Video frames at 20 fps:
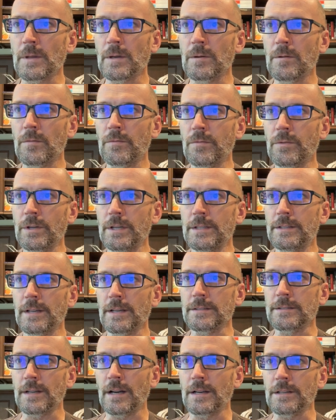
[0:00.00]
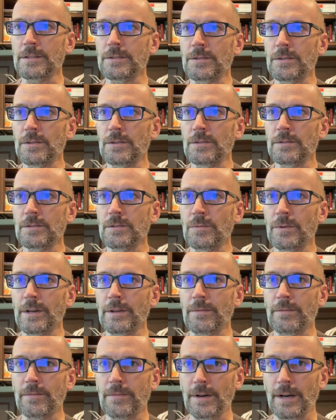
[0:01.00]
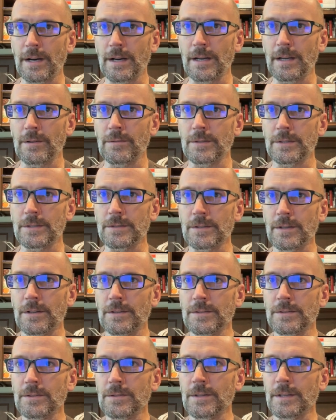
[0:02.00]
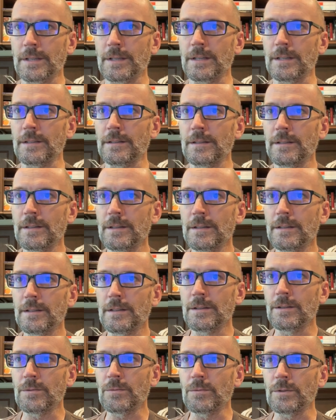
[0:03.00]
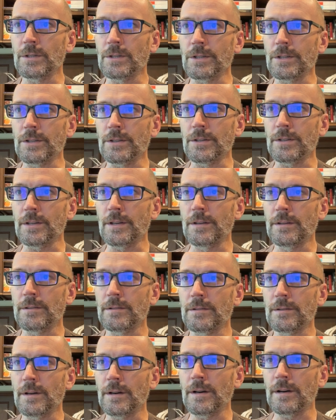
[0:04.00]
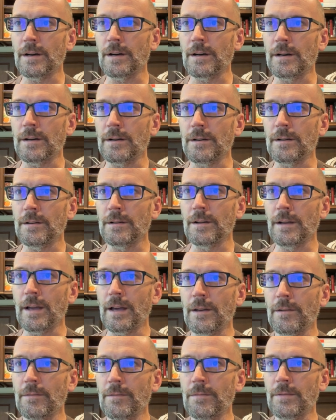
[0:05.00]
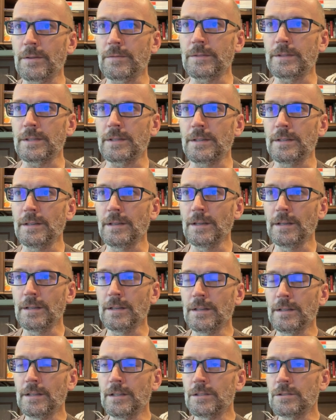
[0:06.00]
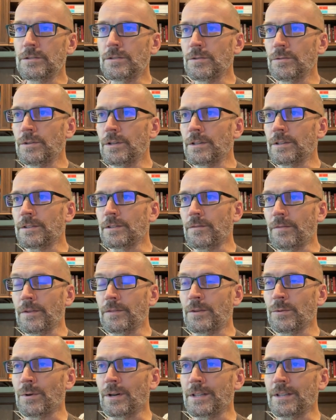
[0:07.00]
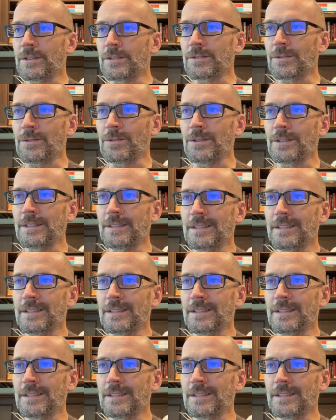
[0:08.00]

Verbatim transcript: free testosterone, twenty-five, which is also, again, really good uh, at fifty-two year, fifty-one years old.